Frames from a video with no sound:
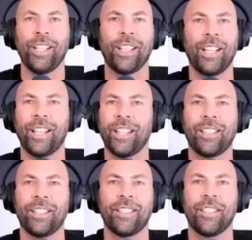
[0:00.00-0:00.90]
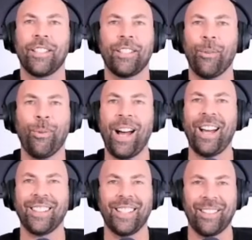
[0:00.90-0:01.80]
Like, this is
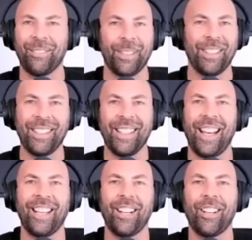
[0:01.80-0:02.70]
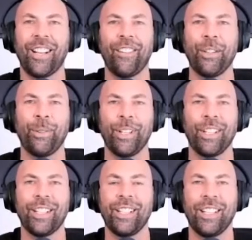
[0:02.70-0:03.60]
wild. I'm hanging on every
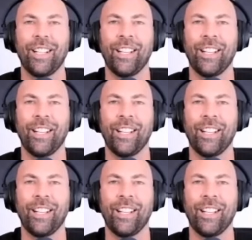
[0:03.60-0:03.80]
word.